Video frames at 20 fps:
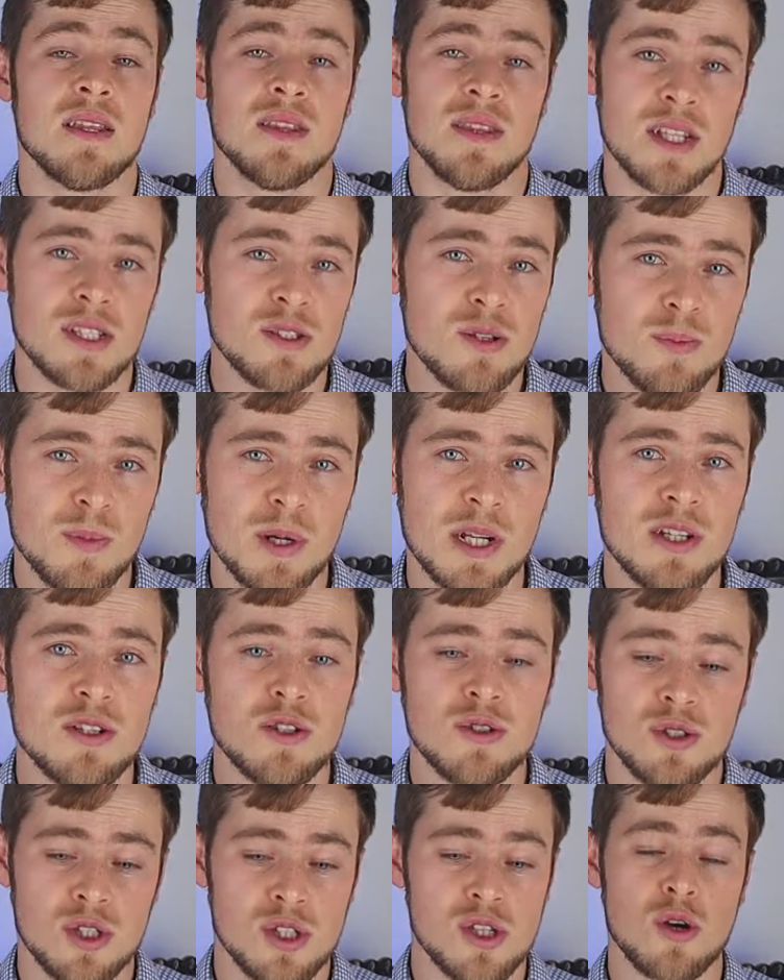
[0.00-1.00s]
This will bring
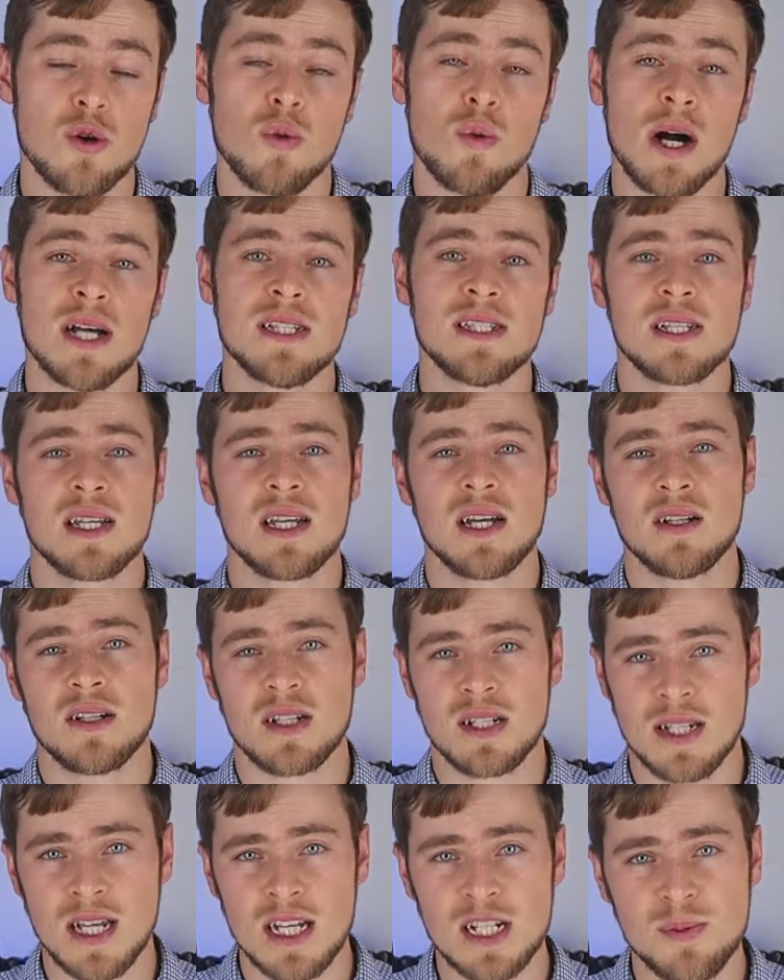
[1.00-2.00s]
you to your Wise
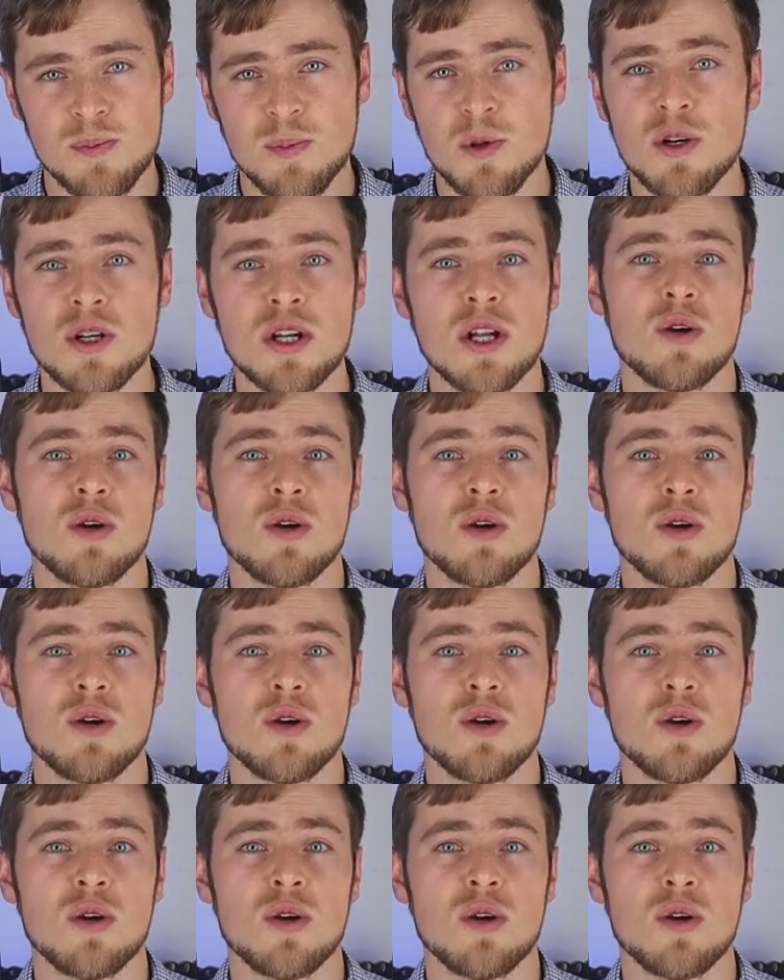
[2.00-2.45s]
account dashboard,